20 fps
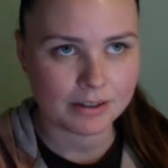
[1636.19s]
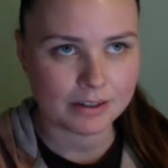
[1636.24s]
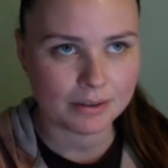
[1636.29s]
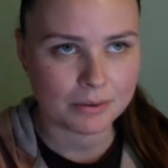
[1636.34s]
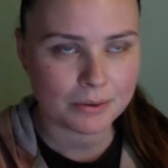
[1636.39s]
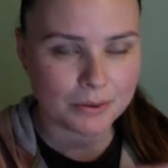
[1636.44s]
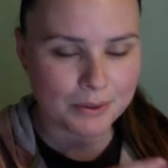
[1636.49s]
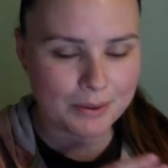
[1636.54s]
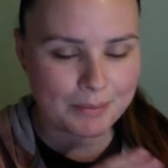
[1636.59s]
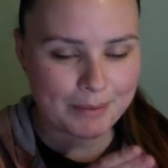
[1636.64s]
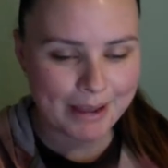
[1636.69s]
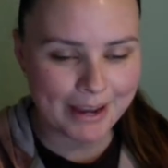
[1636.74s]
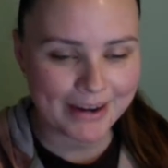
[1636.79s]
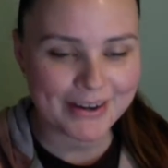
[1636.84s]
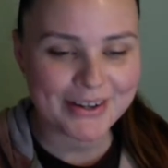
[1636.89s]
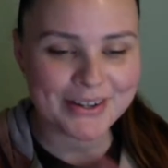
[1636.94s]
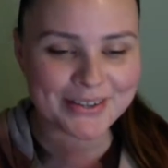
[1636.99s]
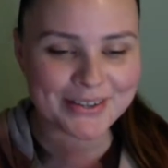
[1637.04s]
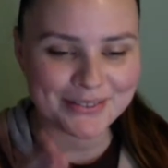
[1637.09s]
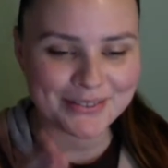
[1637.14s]
or a
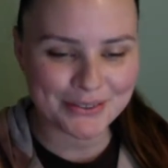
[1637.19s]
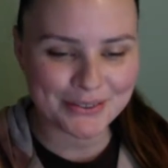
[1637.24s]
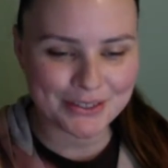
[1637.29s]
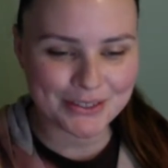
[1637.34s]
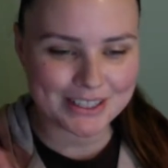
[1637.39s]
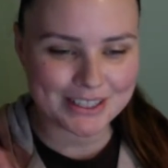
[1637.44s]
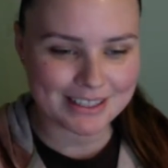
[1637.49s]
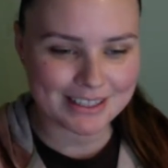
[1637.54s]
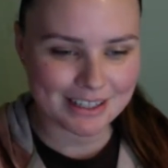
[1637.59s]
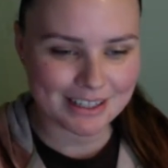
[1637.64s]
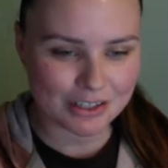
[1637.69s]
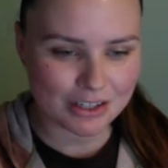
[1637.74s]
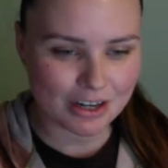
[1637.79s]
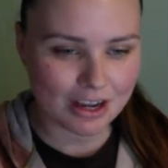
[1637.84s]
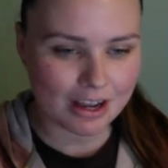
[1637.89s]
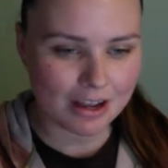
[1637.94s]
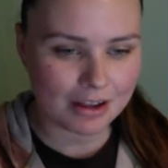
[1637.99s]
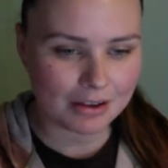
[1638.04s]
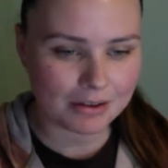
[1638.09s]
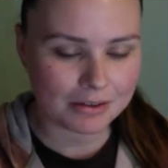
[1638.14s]
parent of an autistic
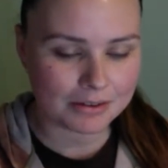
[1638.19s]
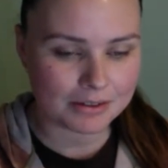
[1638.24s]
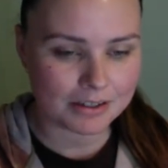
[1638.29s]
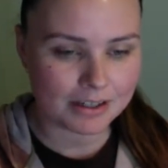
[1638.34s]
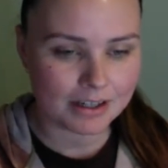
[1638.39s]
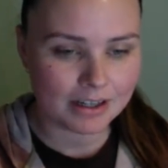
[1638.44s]
child